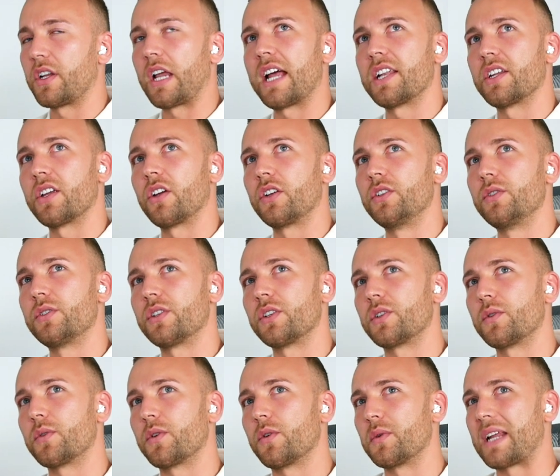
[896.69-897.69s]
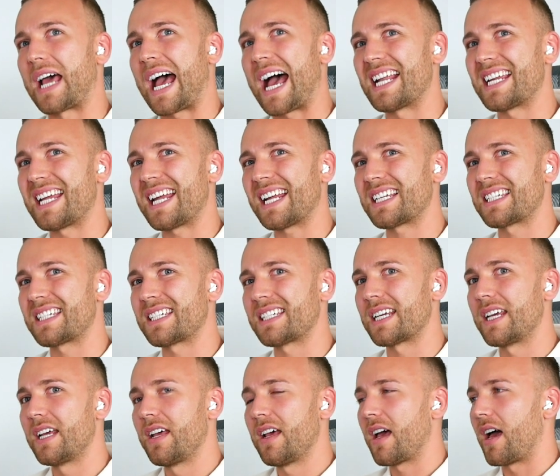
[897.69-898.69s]
I used a tool called
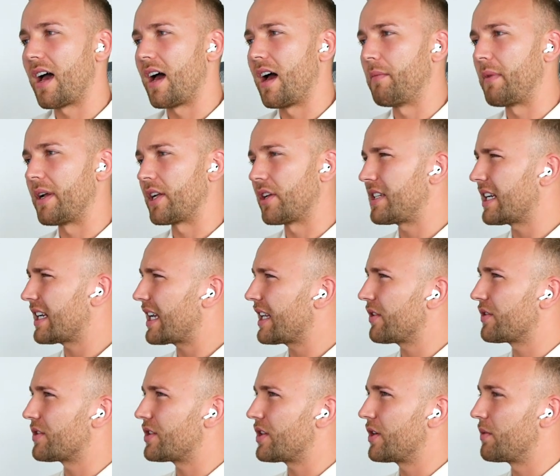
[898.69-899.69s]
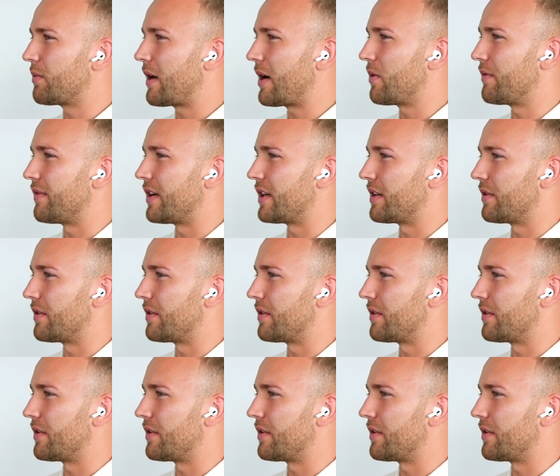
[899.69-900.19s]
Adext, and I didn't get on too well with